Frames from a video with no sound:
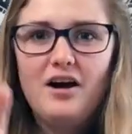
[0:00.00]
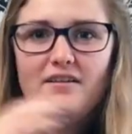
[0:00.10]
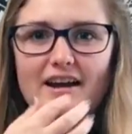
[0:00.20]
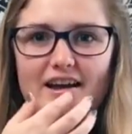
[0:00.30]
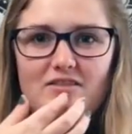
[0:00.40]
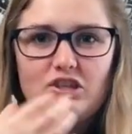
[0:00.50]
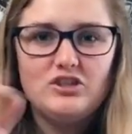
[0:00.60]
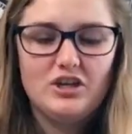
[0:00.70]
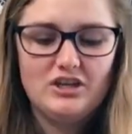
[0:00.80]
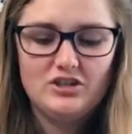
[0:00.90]
Alright,
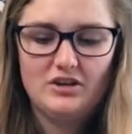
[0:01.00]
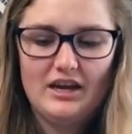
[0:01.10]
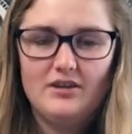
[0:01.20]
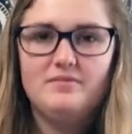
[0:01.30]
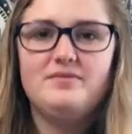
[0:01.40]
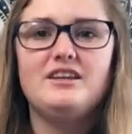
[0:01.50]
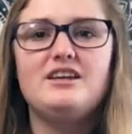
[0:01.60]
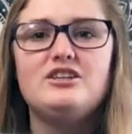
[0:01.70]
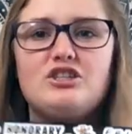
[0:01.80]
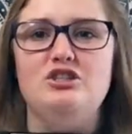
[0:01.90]
everything's good, it's okay.
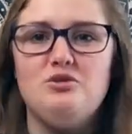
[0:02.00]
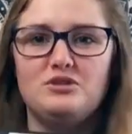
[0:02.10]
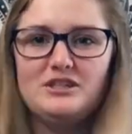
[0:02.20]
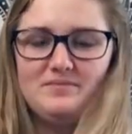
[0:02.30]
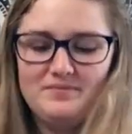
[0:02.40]
She's Gucci.